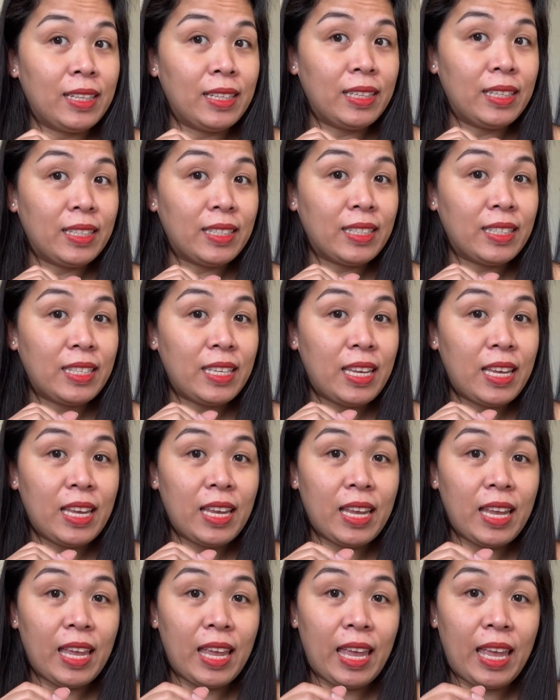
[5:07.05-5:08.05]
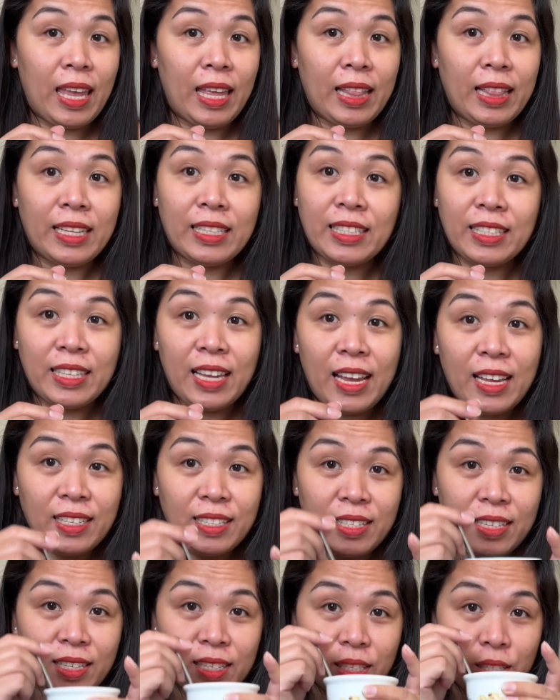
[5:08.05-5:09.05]
let's see, and let's
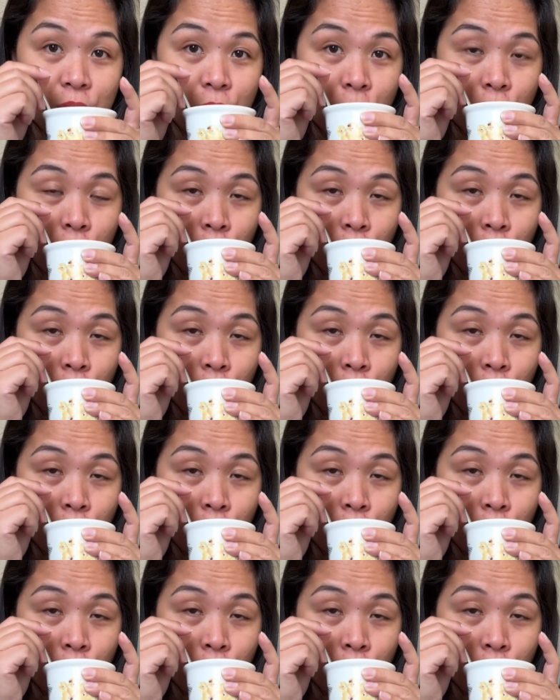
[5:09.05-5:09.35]
taste this.